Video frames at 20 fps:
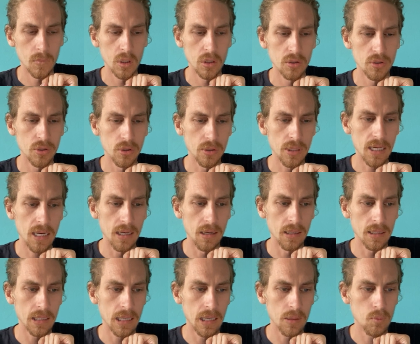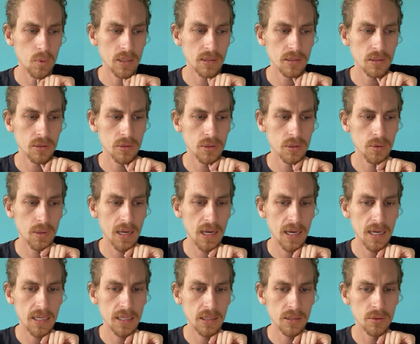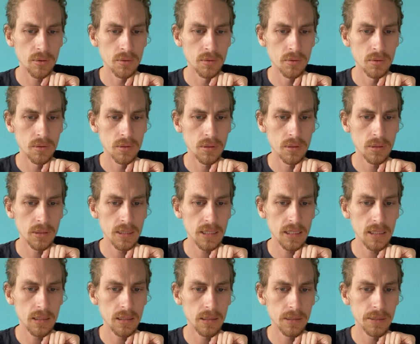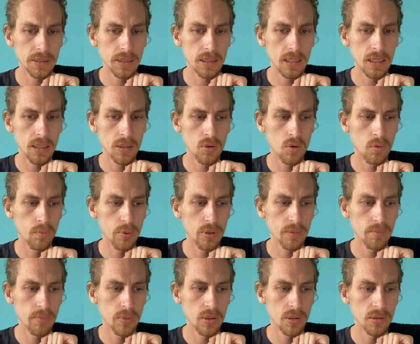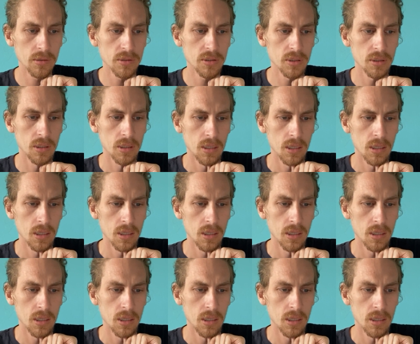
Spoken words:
So yeah, I went into high yield corporate bonds.